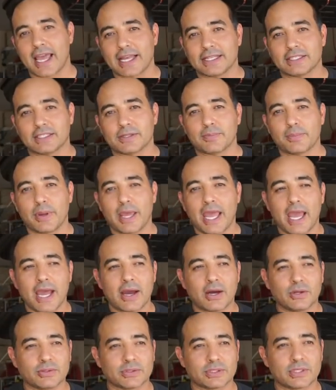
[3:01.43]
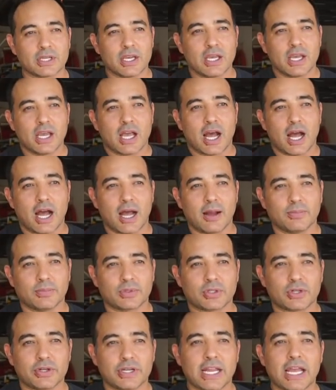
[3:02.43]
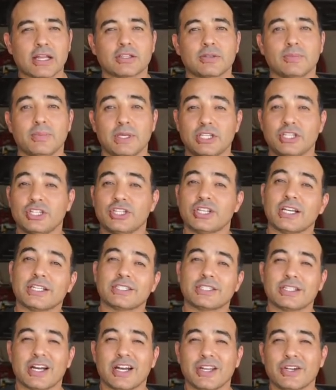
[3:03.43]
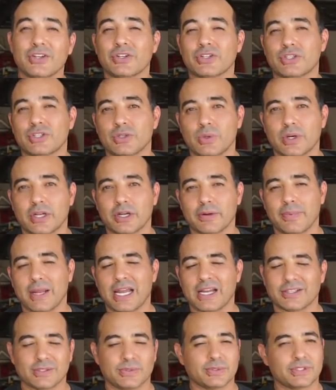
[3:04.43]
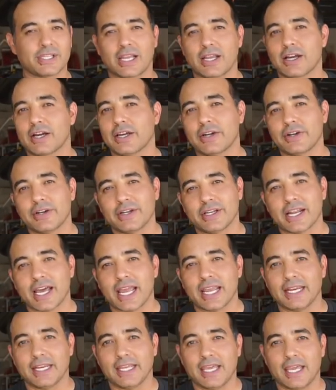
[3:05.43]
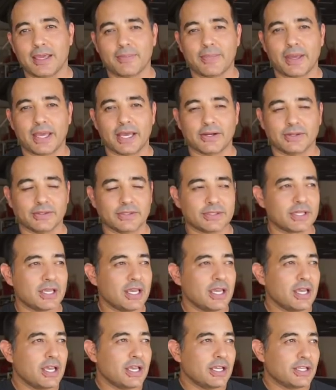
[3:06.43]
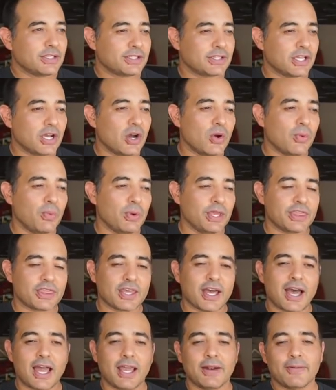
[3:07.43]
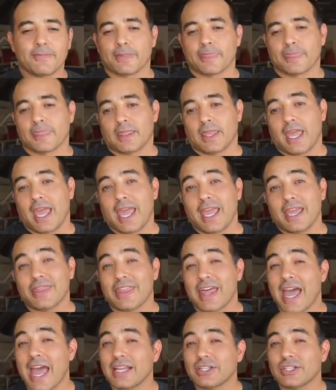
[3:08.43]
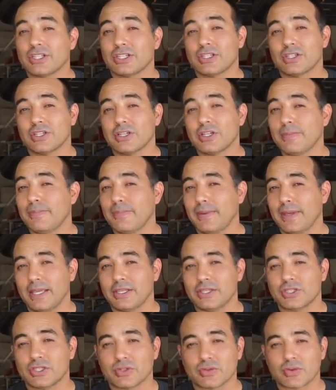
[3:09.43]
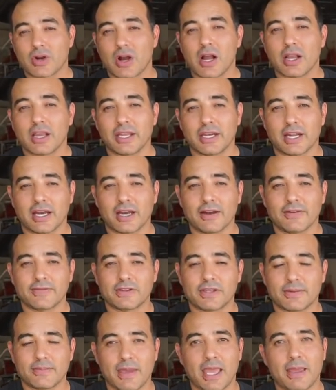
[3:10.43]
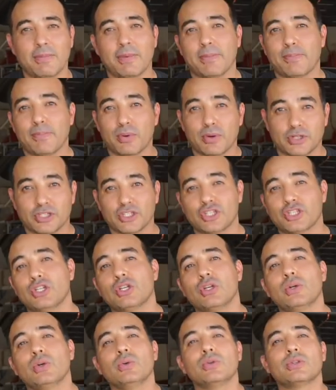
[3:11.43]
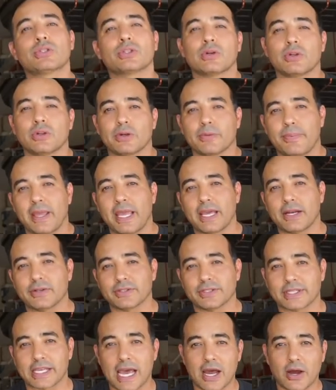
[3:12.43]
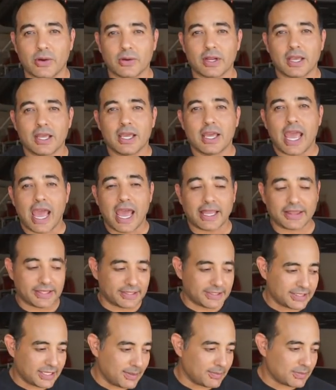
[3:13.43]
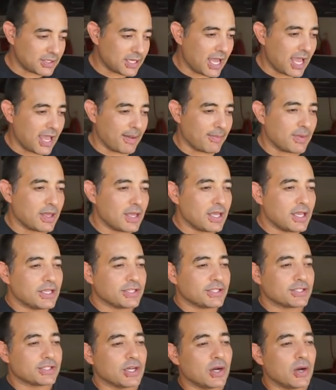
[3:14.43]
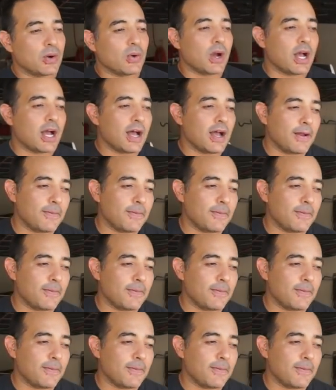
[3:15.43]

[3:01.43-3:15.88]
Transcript: that to pounds, turned out to be just under 200 pounds. It was like 198 pounds. So we thought, hey, that should be strong enough to maybe push two solar panels out at the same time. So